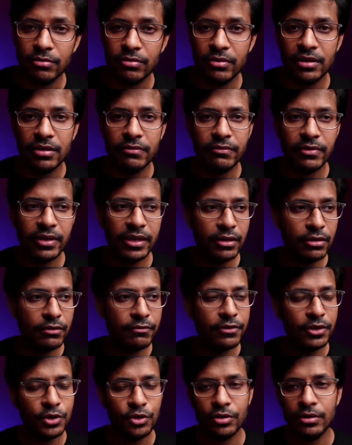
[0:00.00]
So it's a very
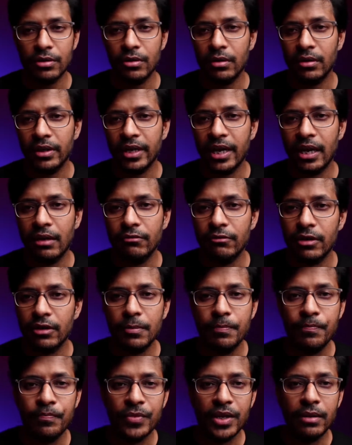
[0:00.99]
good feature on
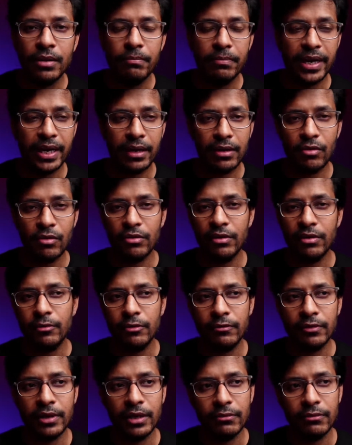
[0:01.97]
Canva, background
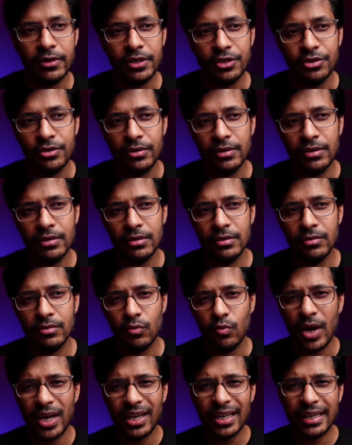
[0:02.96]
removal feature. It's
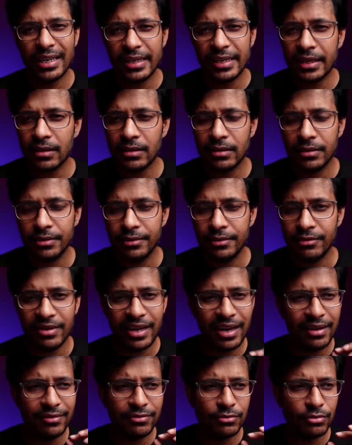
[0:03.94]
one click. You don't
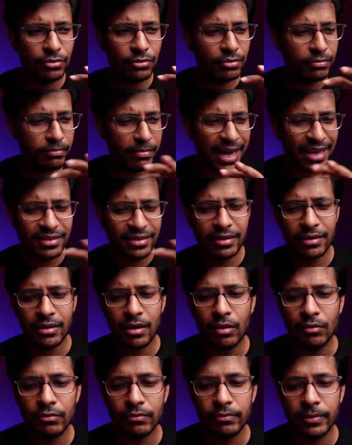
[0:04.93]
have to mess
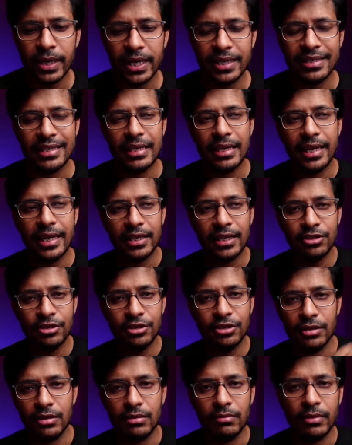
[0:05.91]
around by
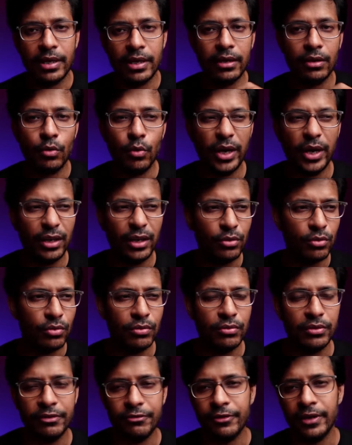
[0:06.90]
selection and going
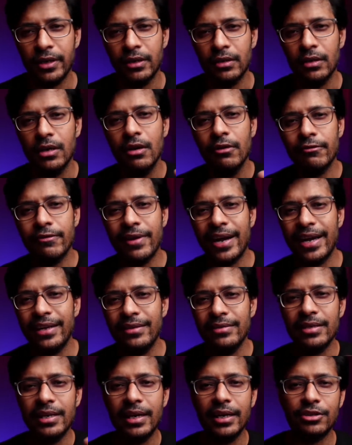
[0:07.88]
to different
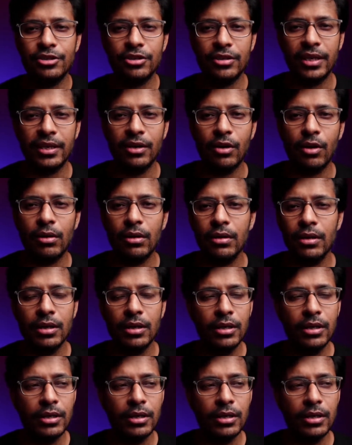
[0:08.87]
fine selection and all.